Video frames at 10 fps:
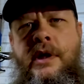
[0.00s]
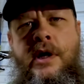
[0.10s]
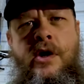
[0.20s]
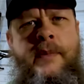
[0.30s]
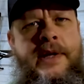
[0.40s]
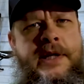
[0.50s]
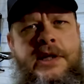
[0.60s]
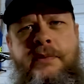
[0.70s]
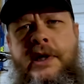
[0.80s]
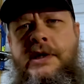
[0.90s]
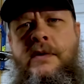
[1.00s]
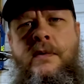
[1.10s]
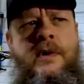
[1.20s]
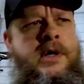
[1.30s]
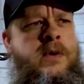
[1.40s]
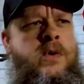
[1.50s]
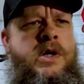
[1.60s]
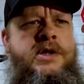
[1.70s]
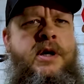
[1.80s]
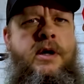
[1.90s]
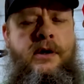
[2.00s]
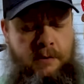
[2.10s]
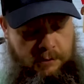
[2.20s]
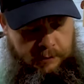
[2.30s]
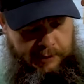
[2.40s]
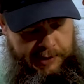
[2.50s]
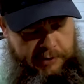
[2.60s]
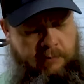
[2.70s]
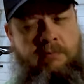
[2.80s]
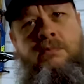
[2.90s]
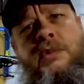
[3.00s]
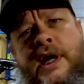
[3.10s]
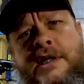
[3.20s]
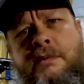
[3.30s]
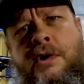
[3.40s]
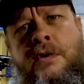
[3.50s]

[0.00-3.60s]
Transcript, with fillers: Yeah, go to my Teespring store and order a shirt. Got some, got some